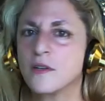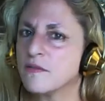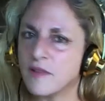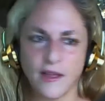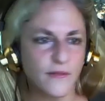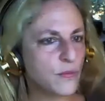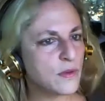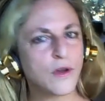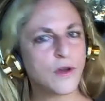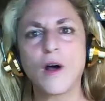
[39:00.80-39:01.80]
of life will
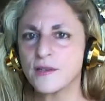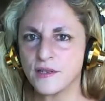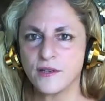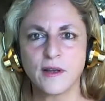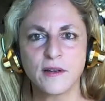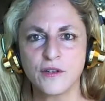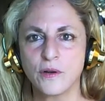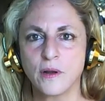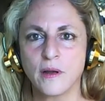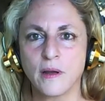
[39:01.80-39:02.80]
cause
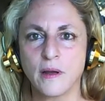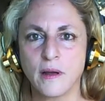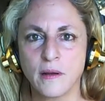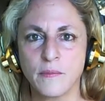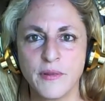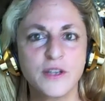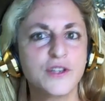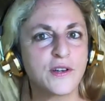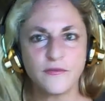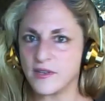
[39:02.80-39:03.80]
a big
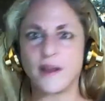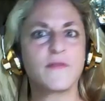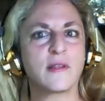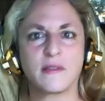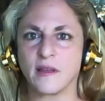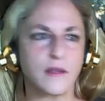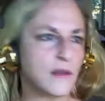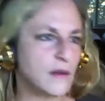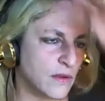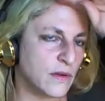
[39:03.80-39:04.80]
shift in everything.
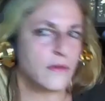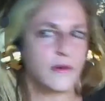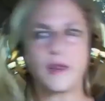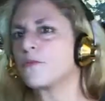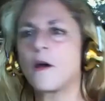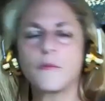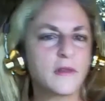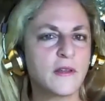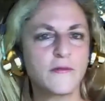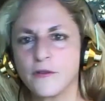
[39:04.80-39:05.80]
You don't eat
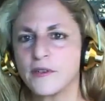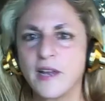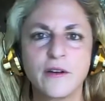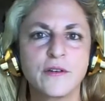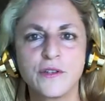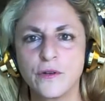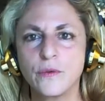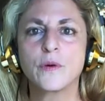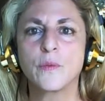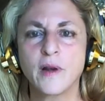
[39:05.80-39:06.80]
properly for a day or
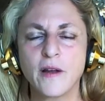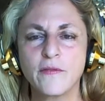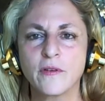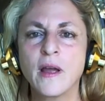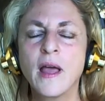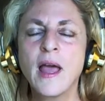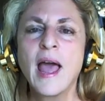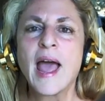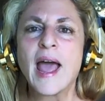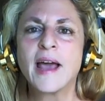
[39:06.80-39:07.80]
two or whatever.
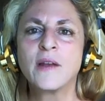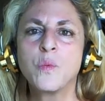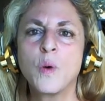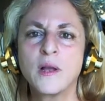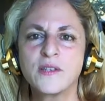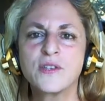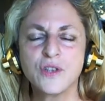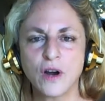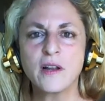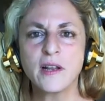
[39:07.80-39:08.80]
And what
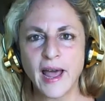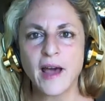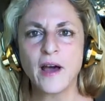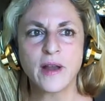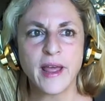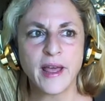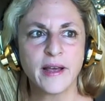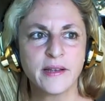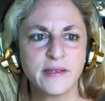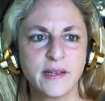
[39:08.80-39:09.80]
started out
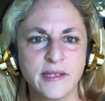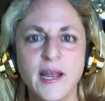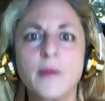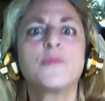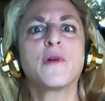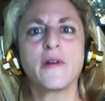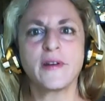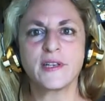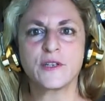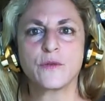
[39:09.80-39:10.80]
as a temporary
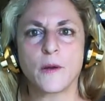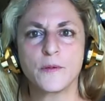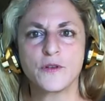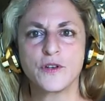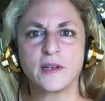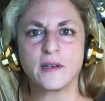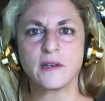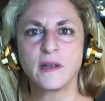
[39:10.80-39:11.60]
disruption,